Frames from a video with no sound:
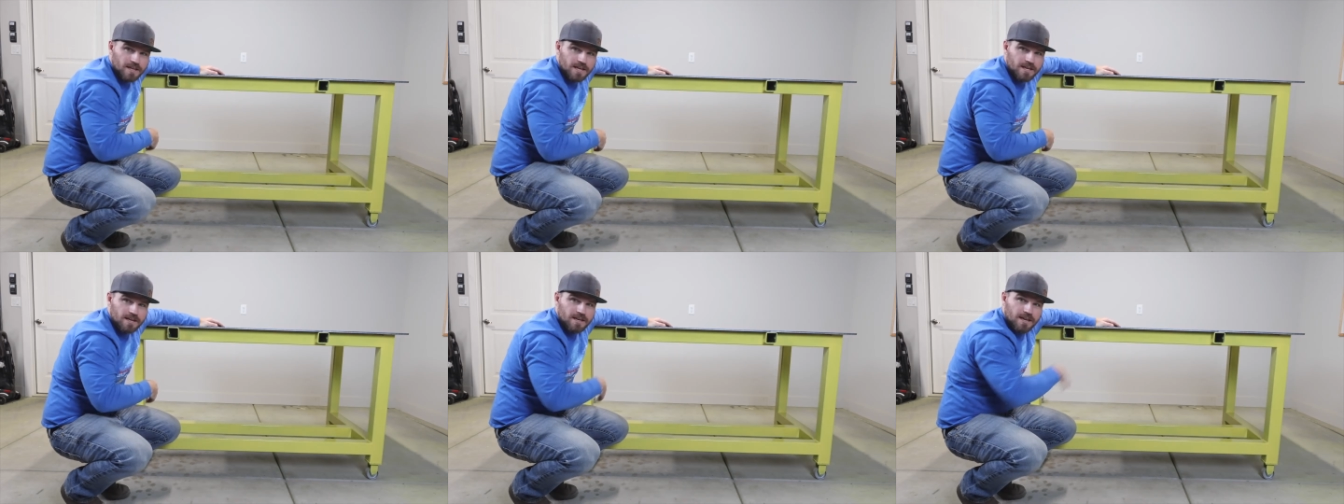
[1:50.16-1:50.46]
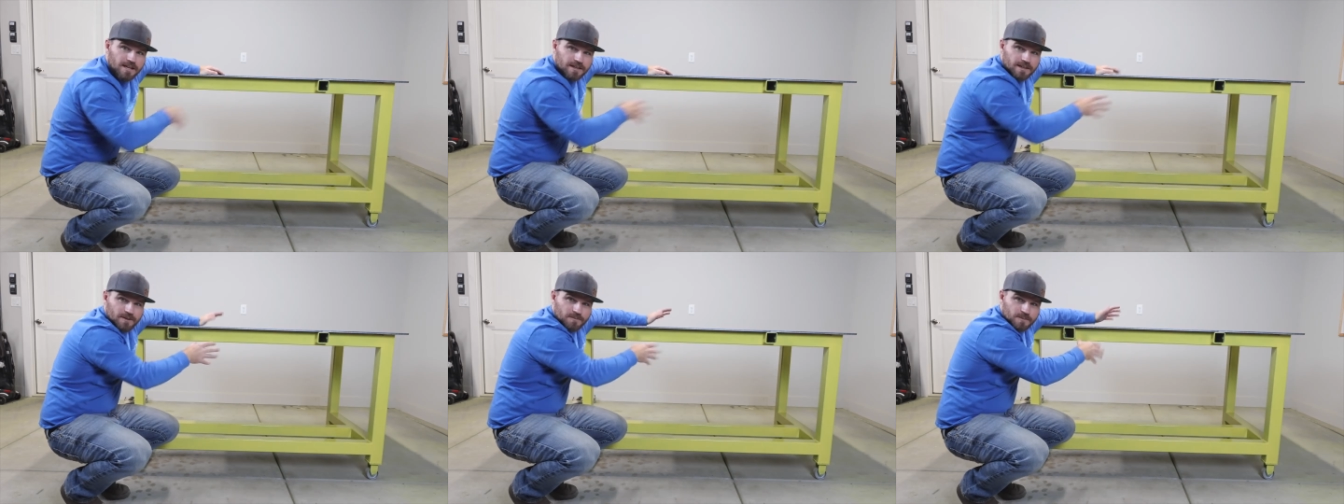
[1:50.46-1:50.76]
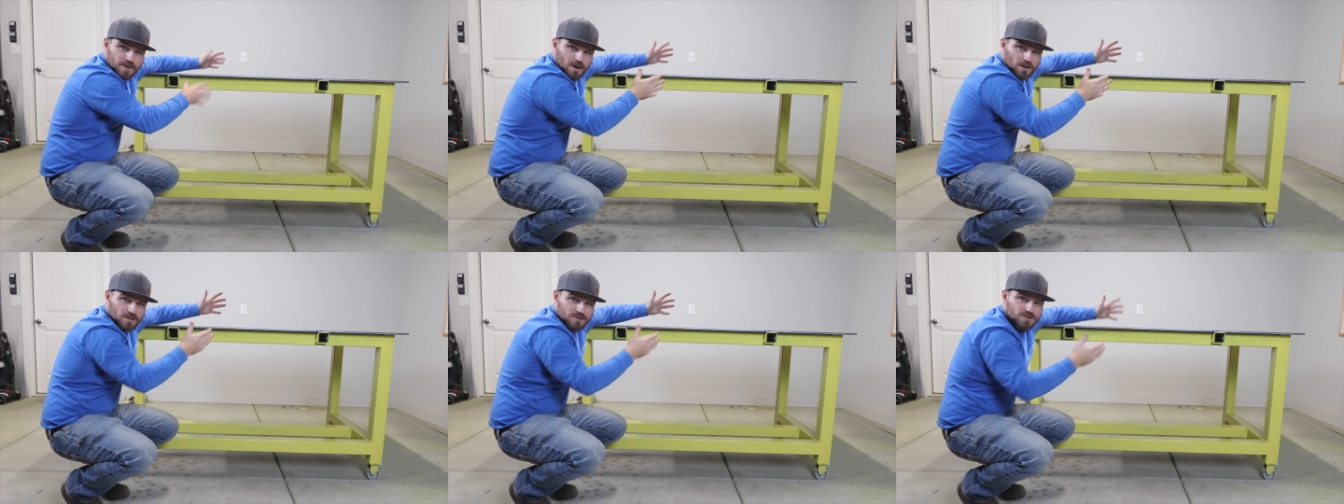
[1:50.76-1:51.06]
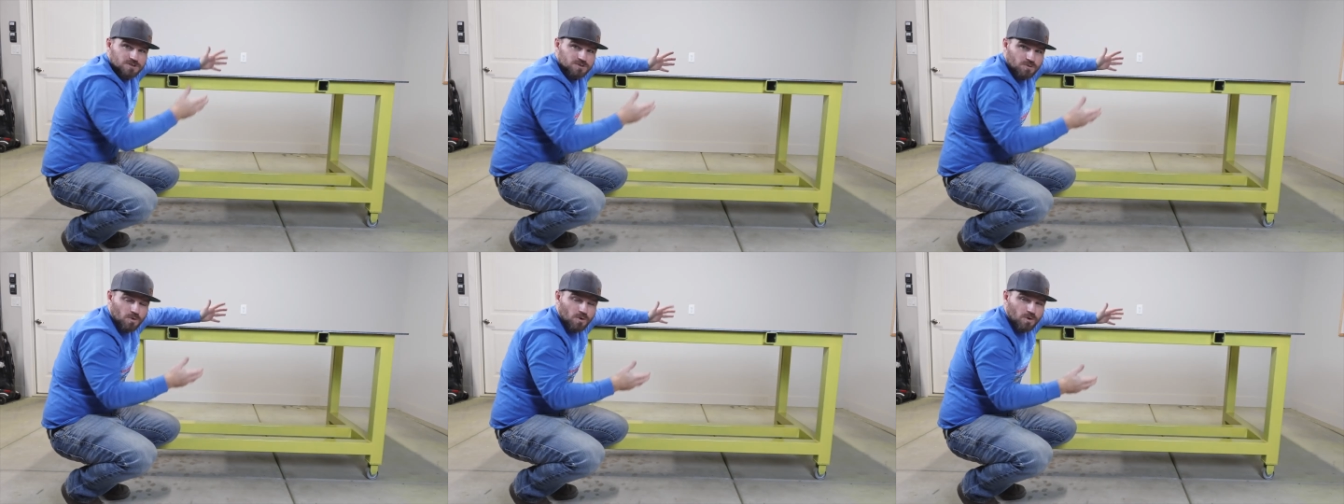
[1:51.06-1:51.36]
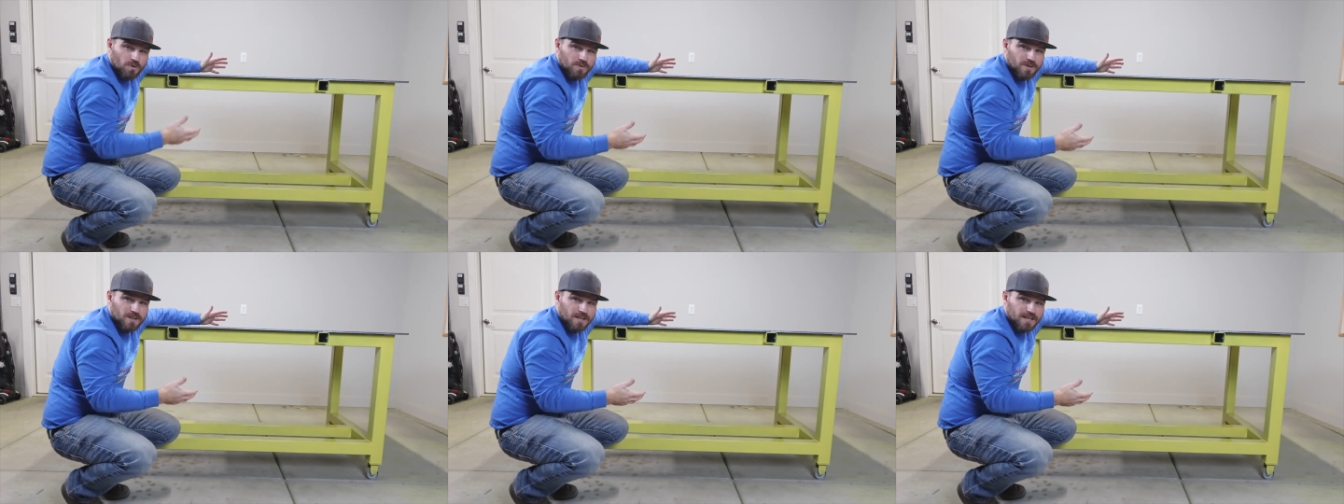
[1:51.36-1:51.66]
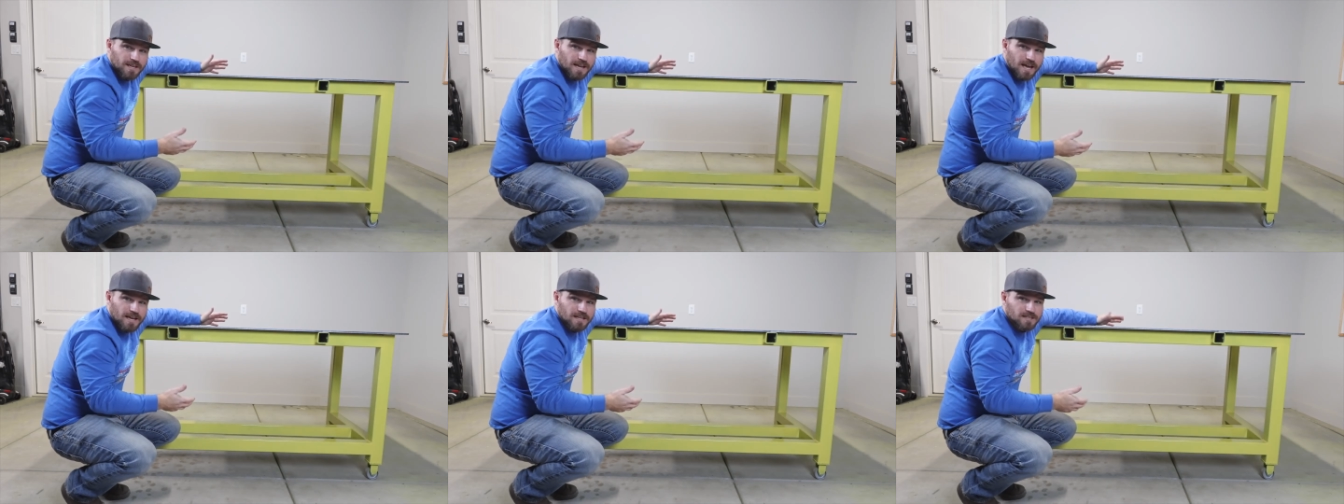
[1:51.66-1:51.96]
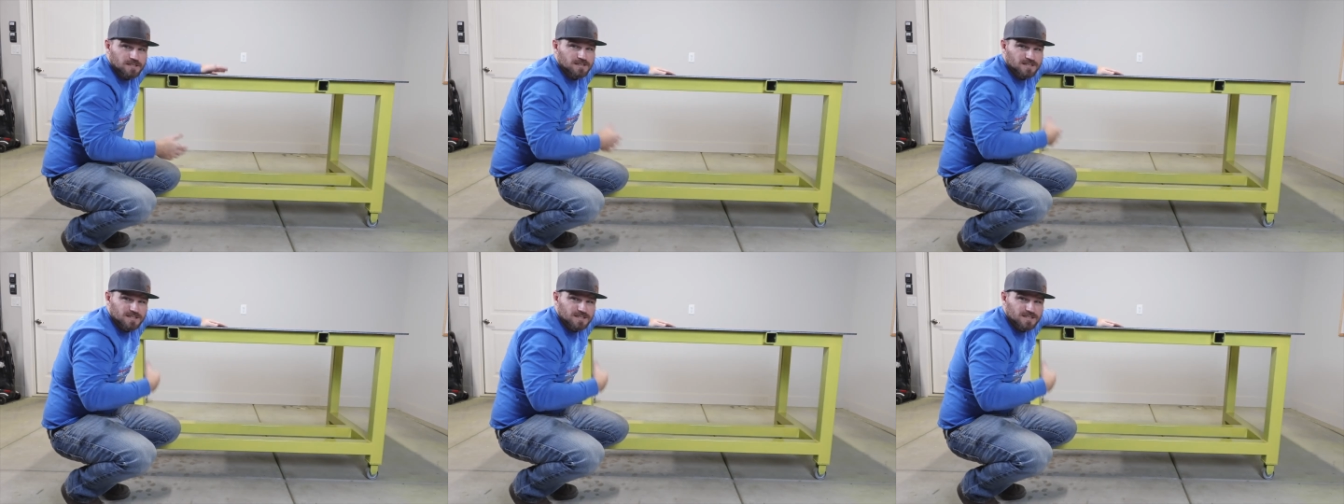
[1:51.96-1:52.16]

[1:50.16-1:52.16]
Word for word: in and they'll be all stored really nice.